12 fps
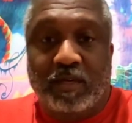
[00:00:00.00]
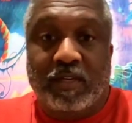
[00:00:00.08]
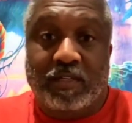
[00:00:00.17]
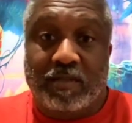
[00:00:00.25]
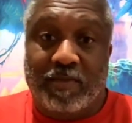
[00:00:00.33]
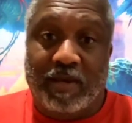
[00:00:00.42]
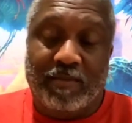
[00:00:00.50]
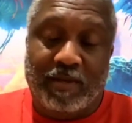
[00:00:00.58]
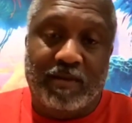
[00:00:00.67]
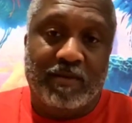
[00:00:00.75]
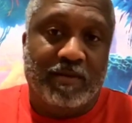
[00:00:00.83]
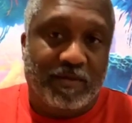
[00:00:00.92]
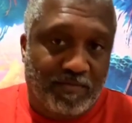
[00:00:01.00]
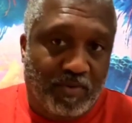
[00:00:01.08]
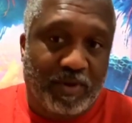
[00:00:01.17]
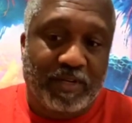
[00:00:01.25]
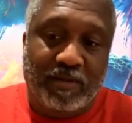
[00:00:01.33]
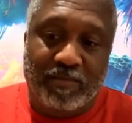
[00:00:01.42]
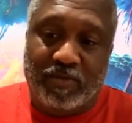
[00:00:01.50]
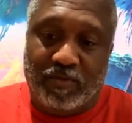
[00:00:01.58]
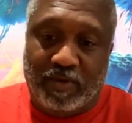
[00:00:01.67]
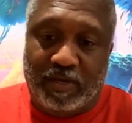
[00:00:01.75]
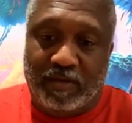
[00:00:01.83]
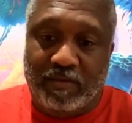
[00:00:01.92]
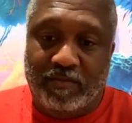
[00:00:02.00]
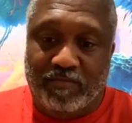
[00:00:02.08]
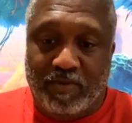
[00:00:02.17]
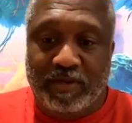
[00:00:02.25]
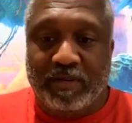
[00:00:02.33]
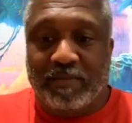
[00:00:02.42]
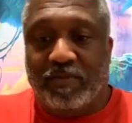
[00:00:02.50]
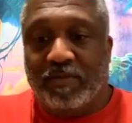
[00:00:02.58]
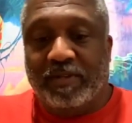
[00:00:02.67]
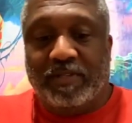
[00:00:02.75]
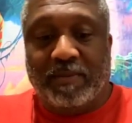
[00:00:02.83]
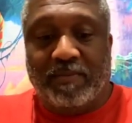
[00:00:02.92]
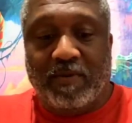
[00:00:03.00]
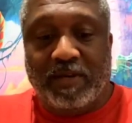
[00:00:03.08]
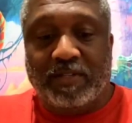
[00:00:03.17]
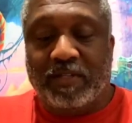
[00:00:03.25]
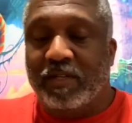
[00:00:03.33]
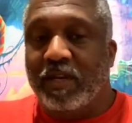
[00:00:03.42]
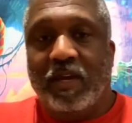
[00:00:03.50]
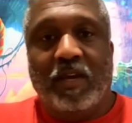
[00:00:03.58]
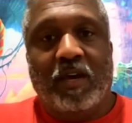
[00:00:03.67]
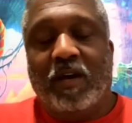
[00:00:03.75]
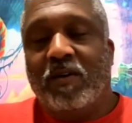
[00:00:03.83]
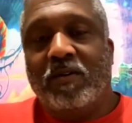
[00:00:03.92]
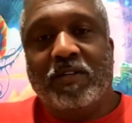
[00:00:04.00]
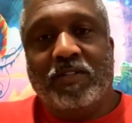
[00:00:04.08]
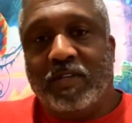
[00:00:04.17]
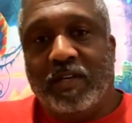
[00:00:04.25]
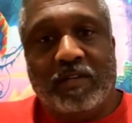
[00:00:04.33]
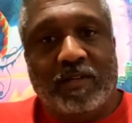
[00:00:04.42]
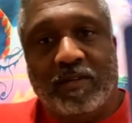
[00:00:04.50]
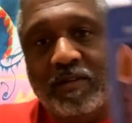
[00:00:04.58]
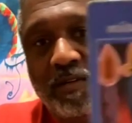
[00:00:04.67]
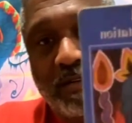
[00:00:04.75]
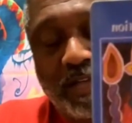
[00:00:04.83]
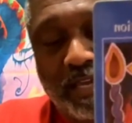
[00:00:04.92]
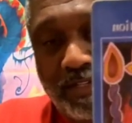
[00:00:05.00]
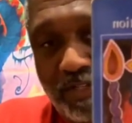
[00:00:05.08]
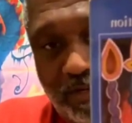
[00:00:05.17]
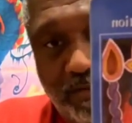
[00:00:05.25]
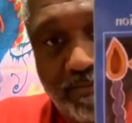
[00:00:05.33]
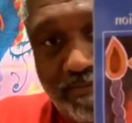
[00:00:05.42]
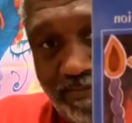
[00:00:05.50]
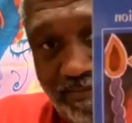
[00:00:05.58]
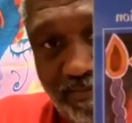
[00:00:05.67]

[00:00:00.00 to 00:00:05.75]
you can kiss the baby. Point number 3. Point number 3 is separation. Holy shit. Next year,